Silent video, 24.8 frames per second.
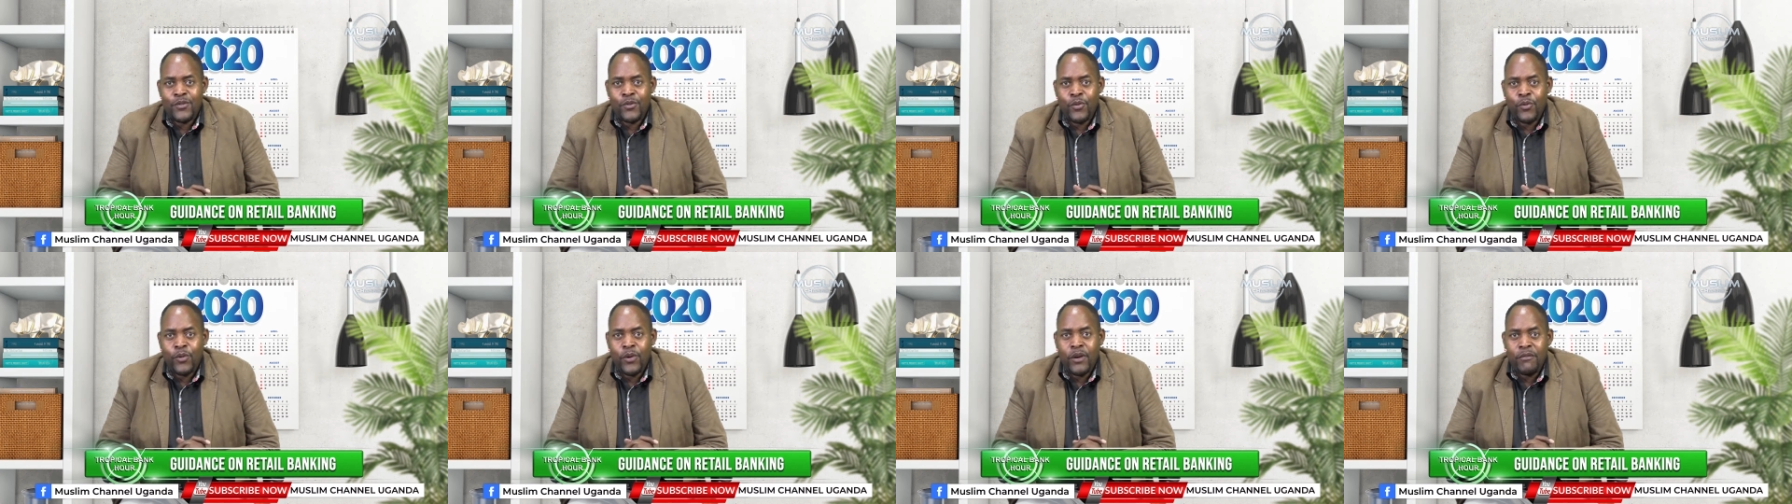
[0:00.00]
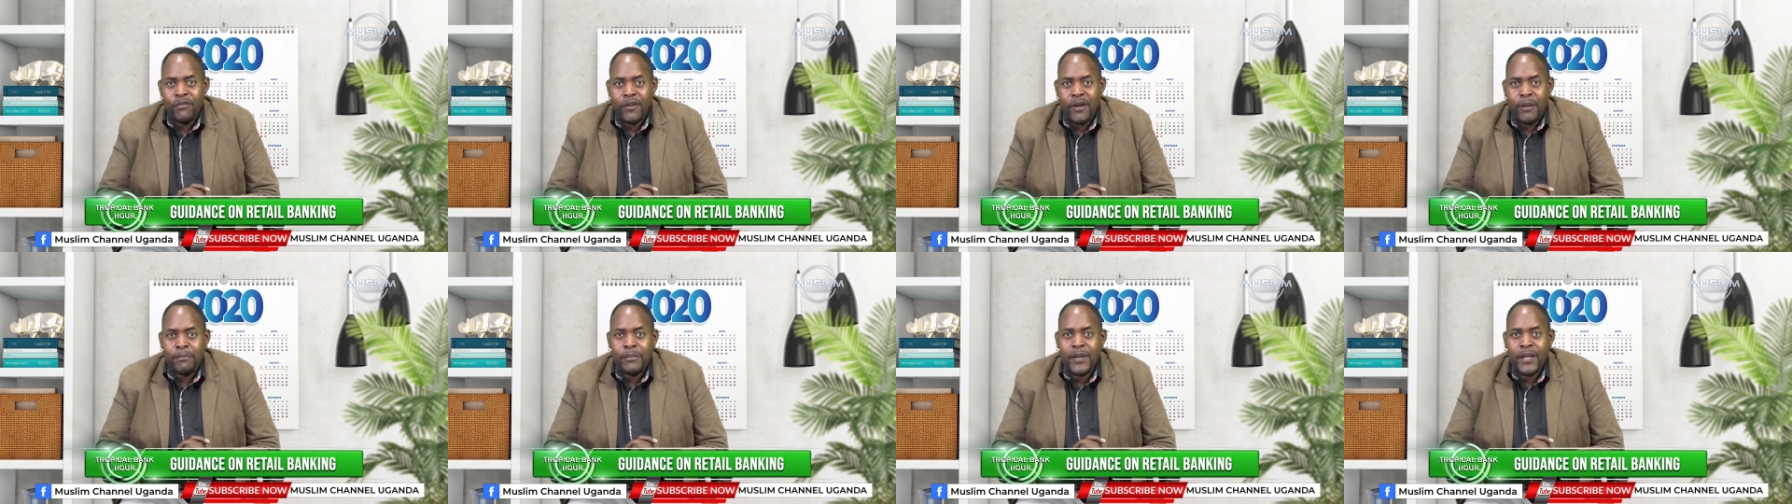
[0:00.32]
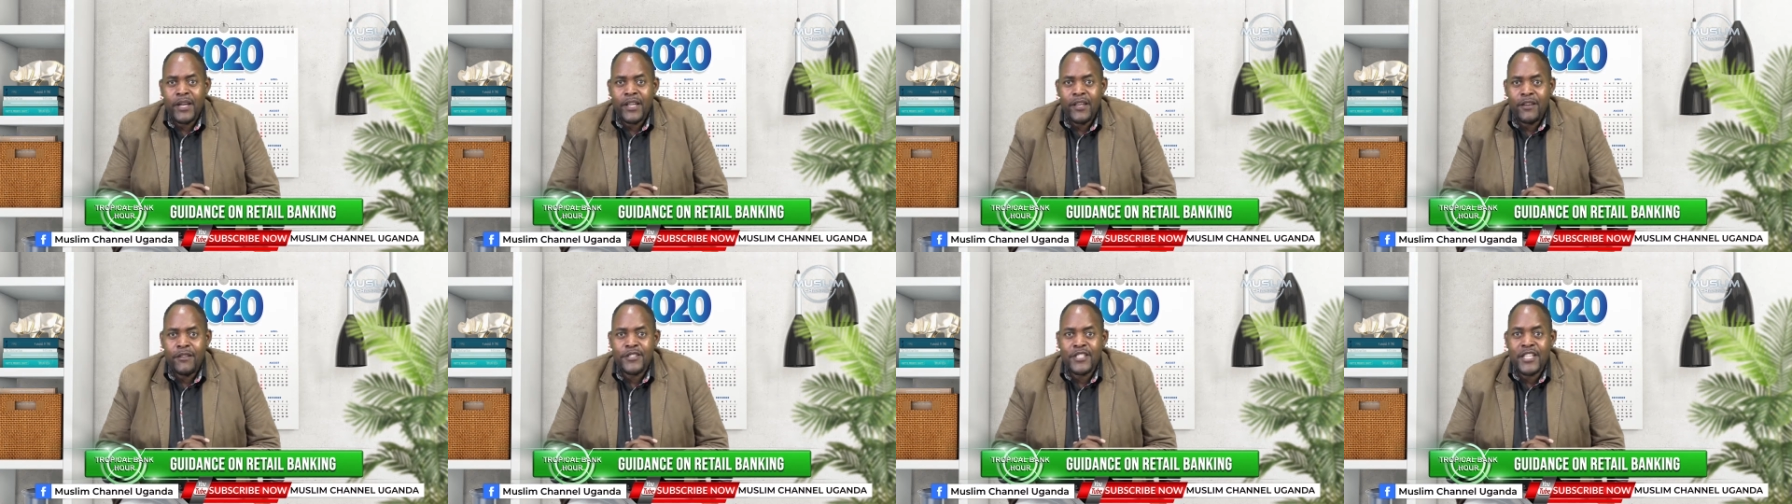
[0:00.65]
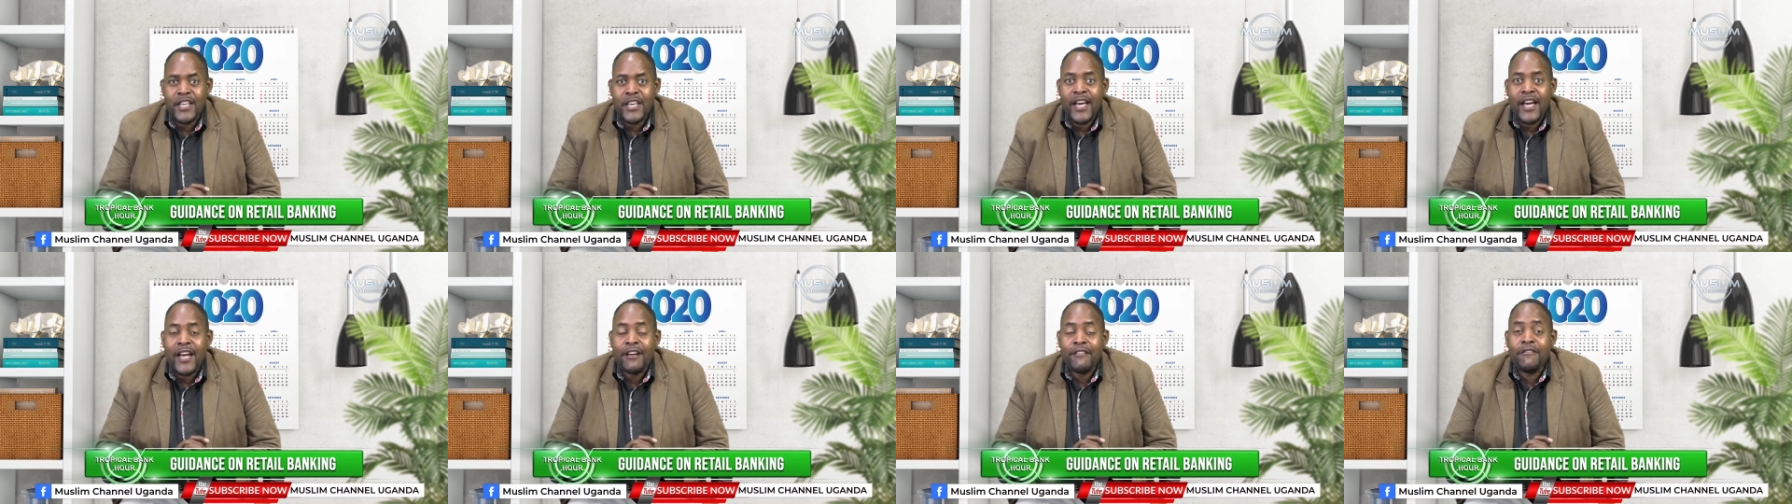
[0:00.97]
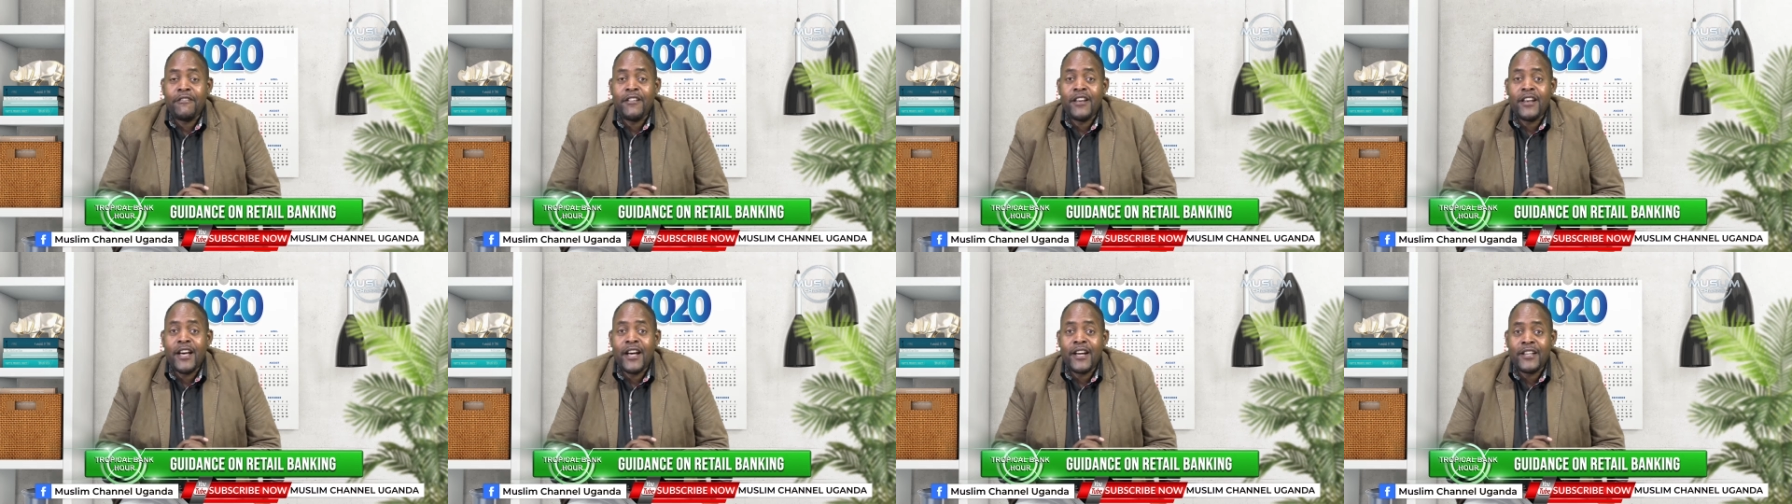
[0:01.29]
whoever believes they have
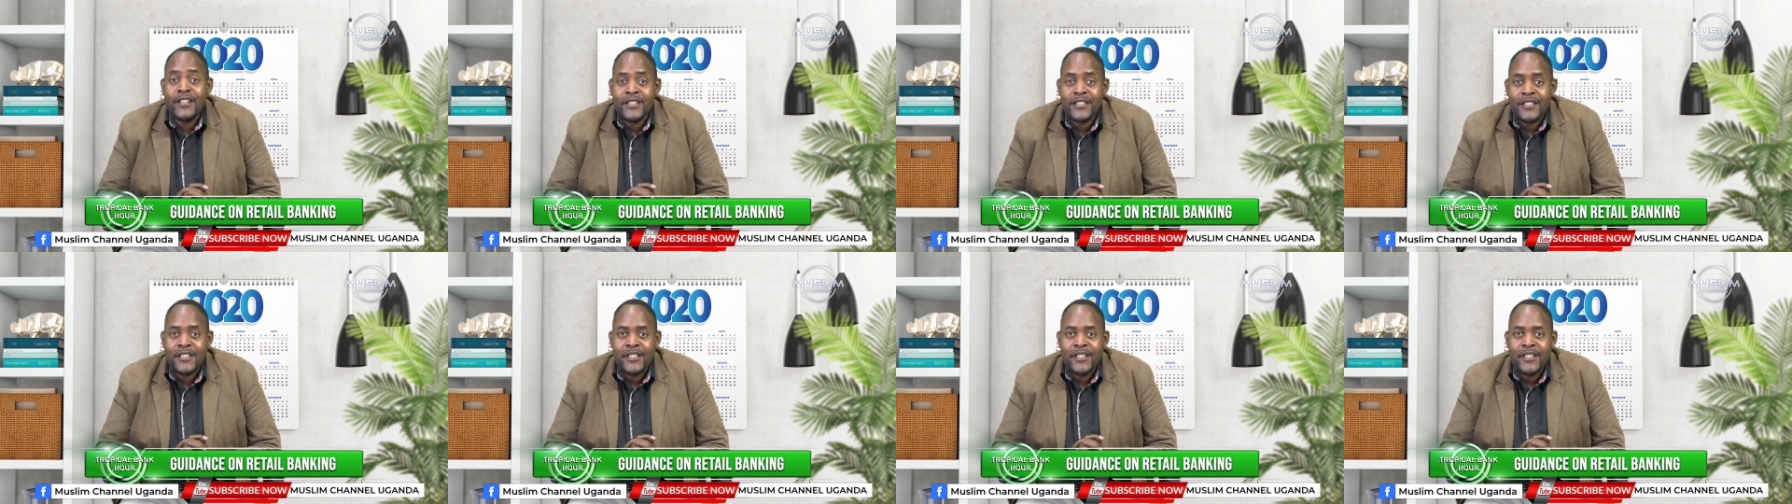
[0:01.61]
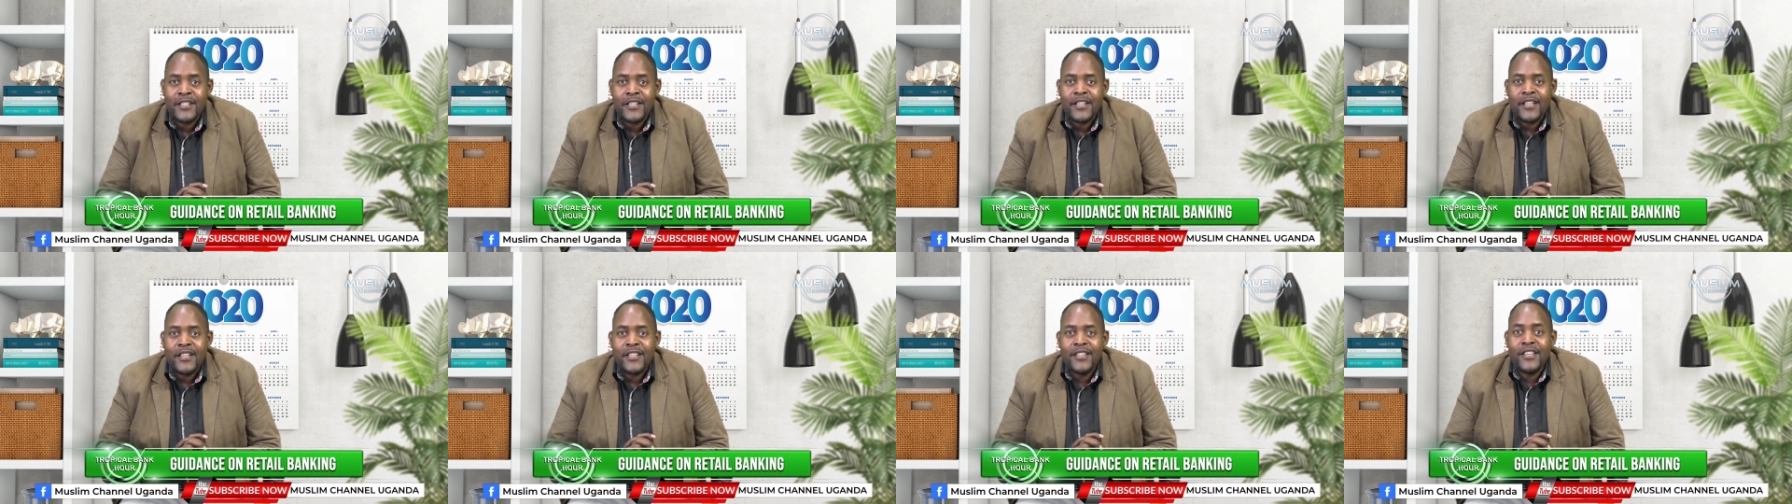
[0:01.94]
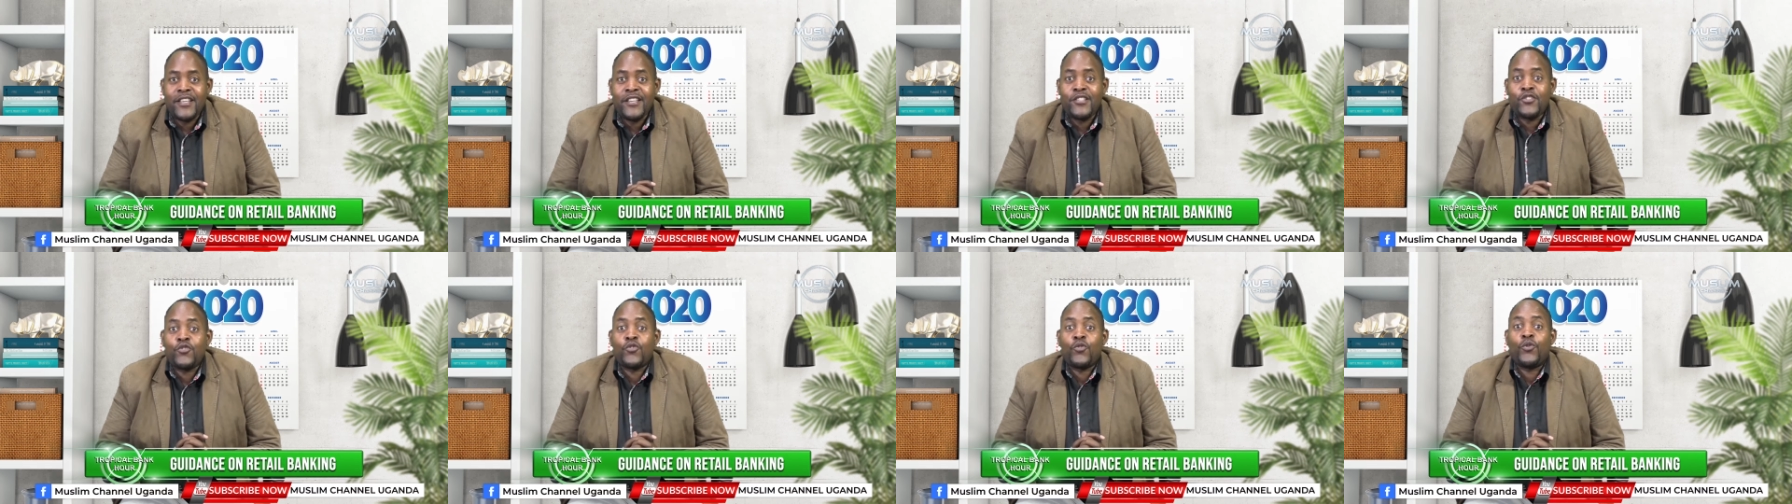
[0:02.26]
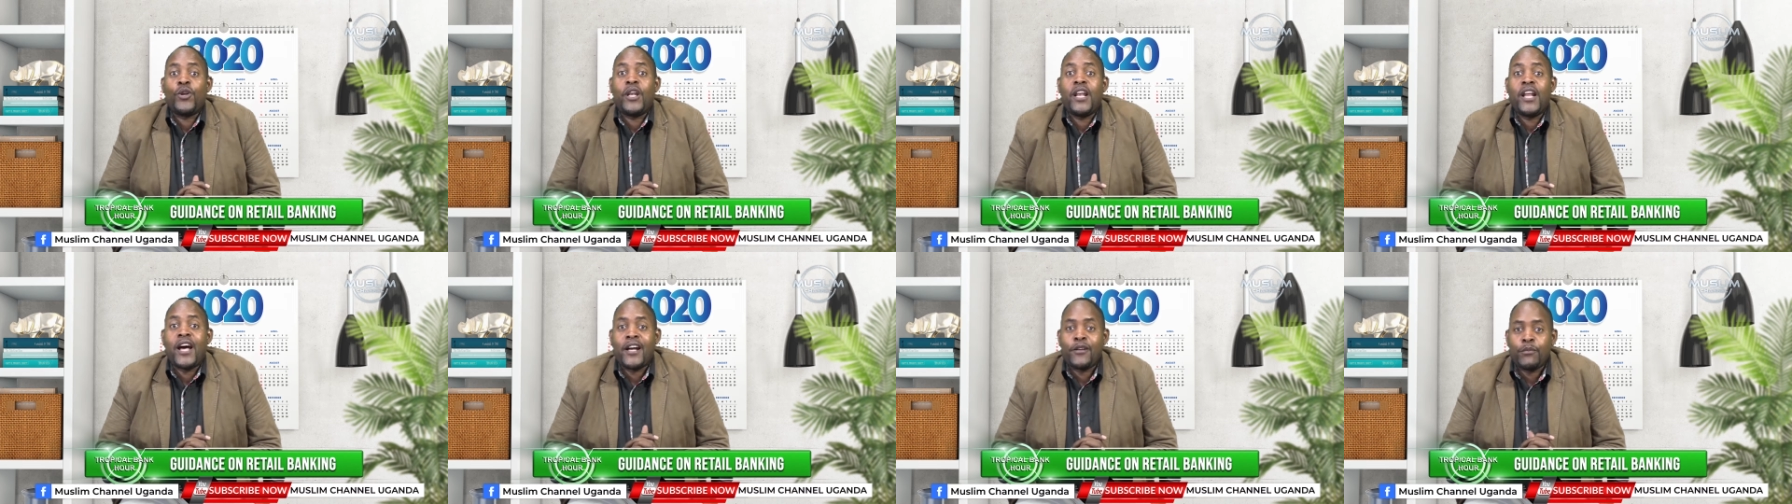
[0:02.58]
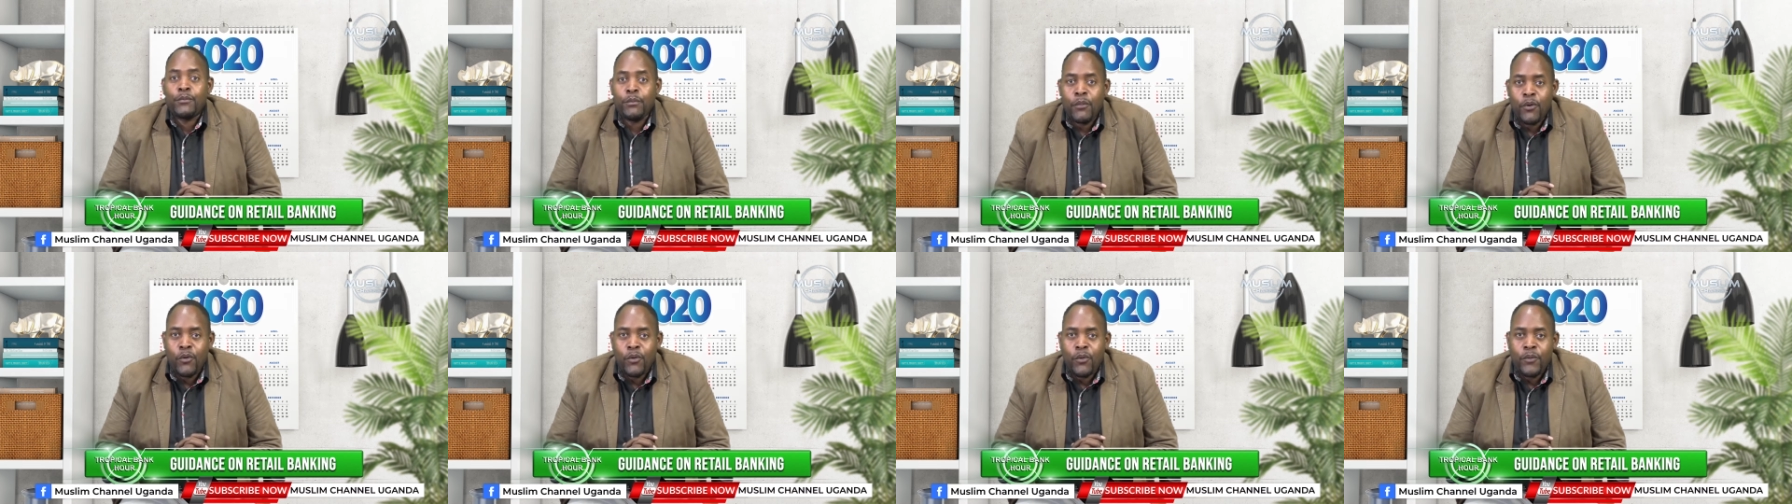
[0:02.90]
learned needs to learn
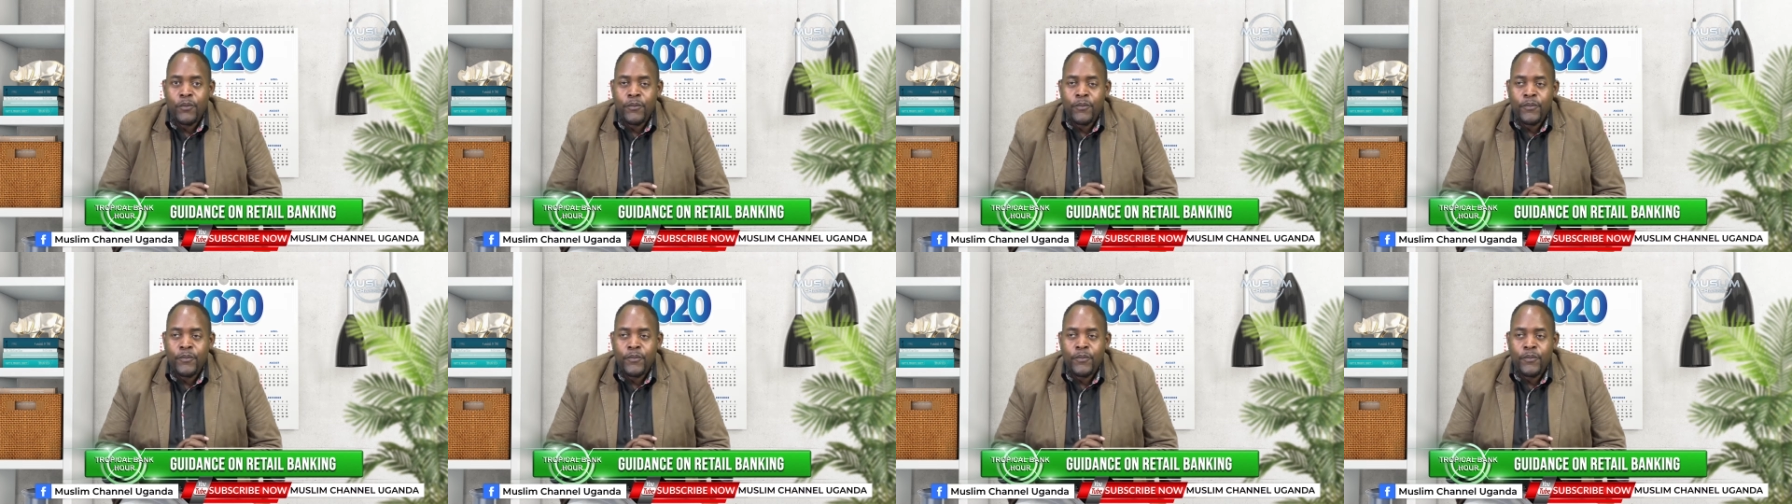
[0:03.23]
more.